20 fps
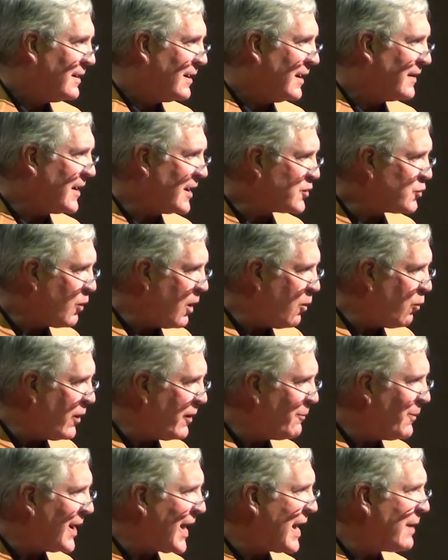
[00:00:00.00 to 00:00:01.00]
And that's
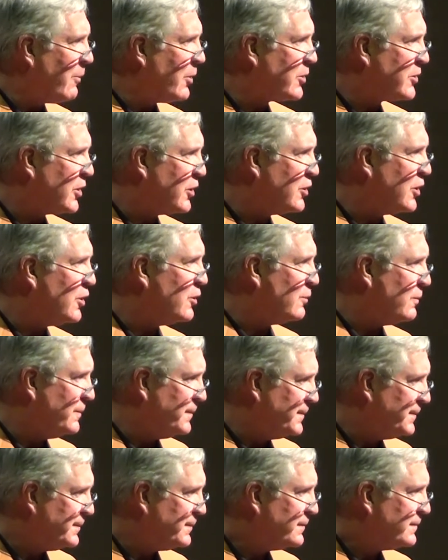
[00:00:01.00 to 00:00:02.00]
what we've been able to
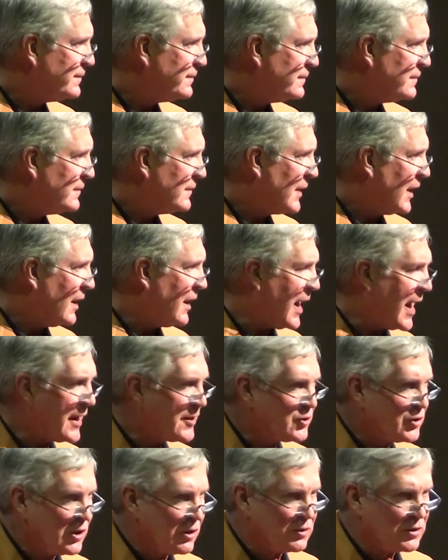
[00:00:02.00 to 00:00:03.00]
do. And
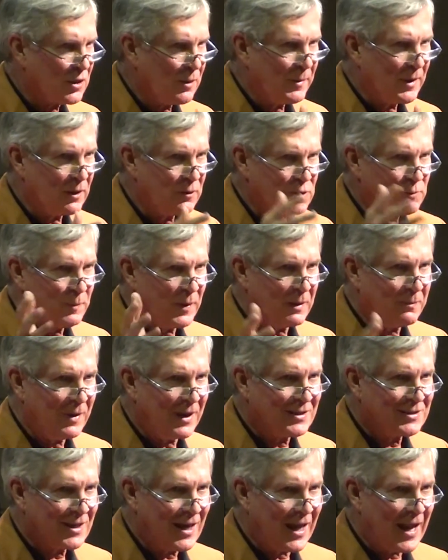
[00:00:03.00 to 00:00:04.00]
last year, some of those
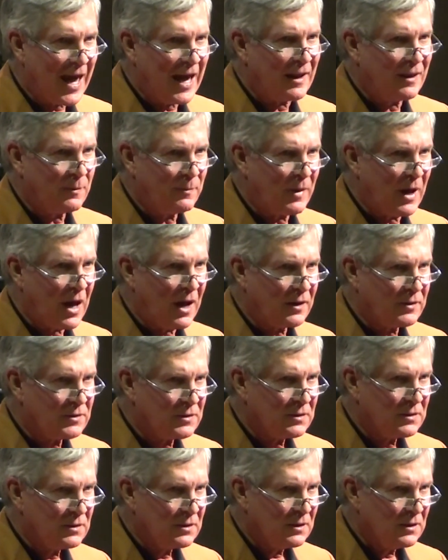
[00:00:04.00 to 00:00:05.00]
BBs got out of the box.
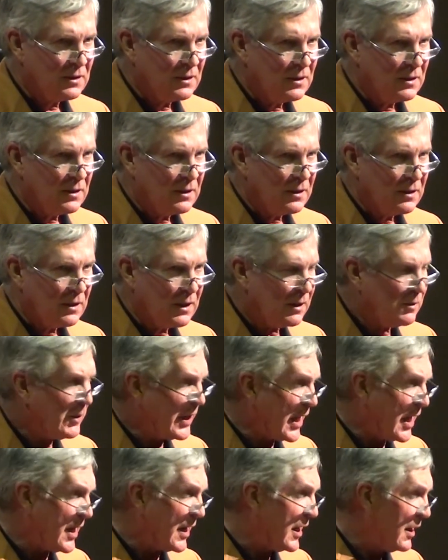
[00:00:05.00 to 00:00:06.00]
And
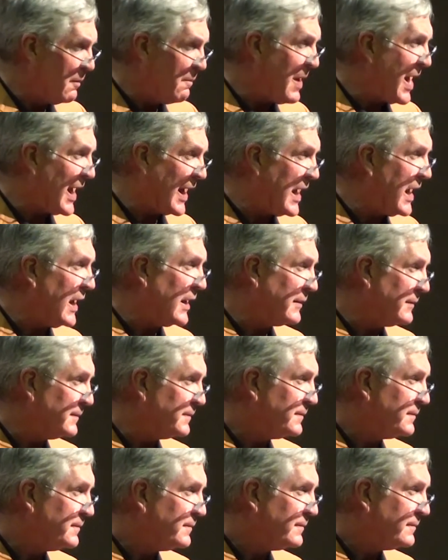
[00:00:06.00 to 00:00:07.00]
we got to get them back
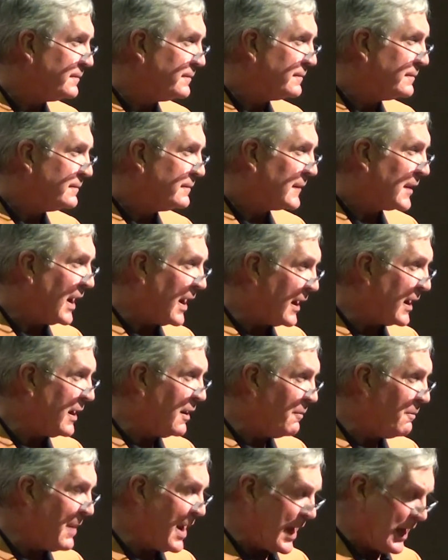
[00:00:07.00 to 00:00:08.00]
in. Got to
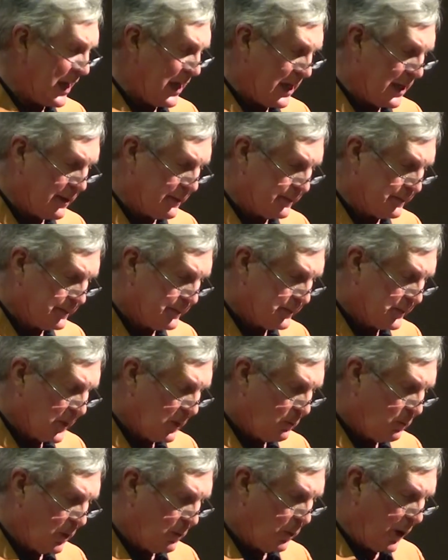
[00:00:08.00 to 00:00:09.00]
get them back in.
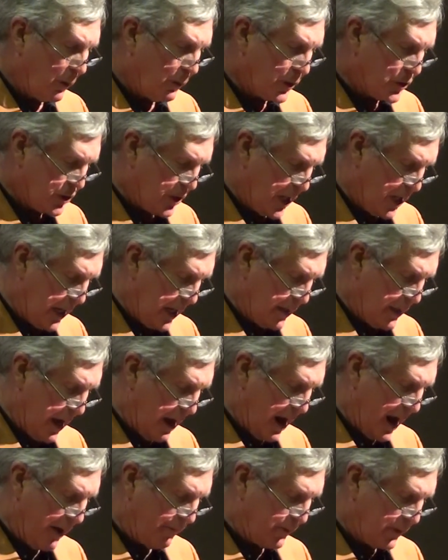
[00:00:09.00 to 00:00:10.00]
When we were sitting
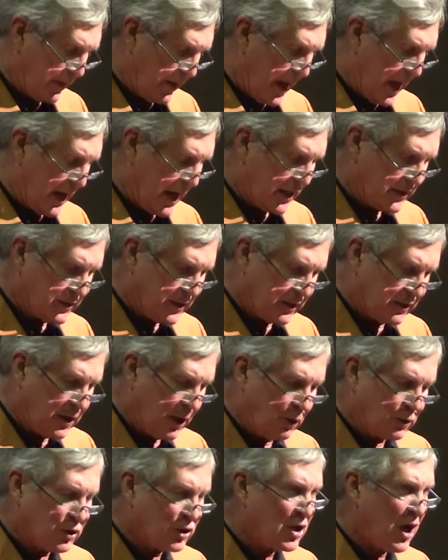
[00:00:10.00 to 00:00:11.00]
there after that, I said,
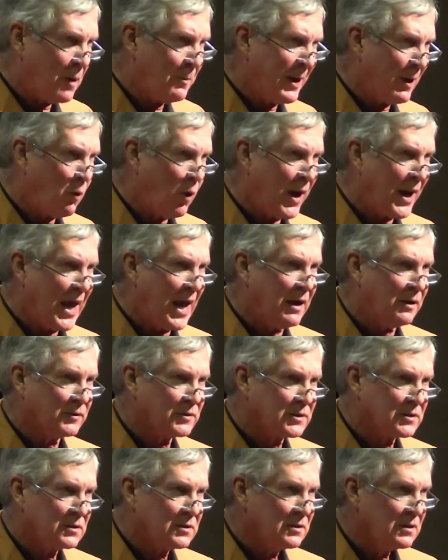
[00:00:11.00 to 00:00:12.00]
Coach, tell me what
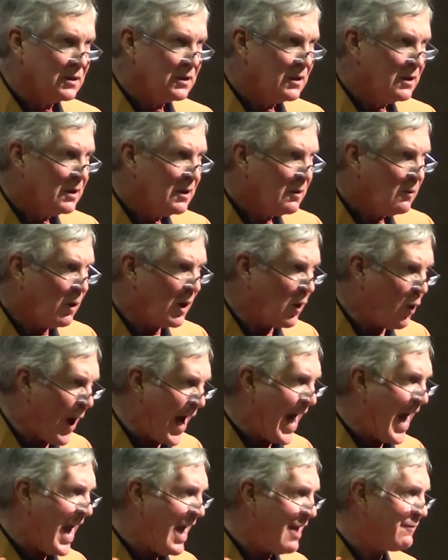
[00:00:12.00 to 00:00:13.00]
else. What do
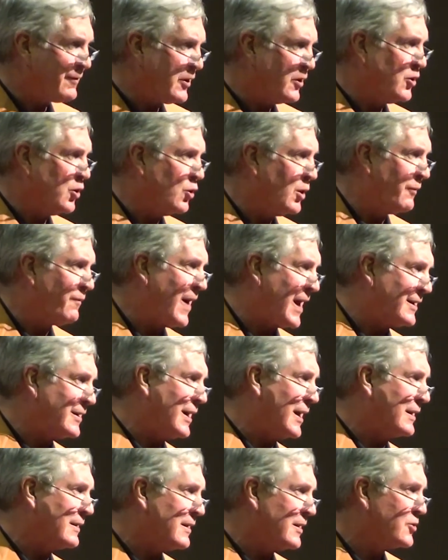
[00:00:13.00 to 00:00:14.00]
I have to do if I
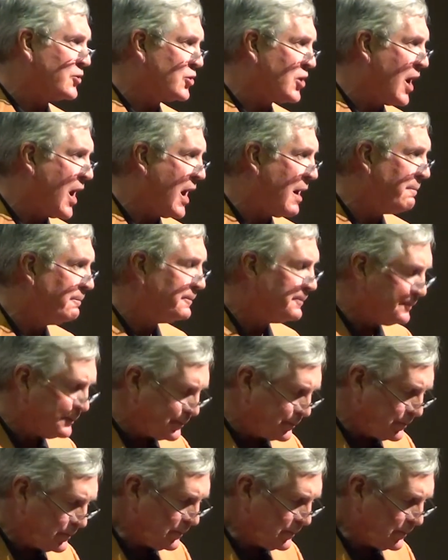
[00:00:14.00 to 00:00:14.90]
take this job?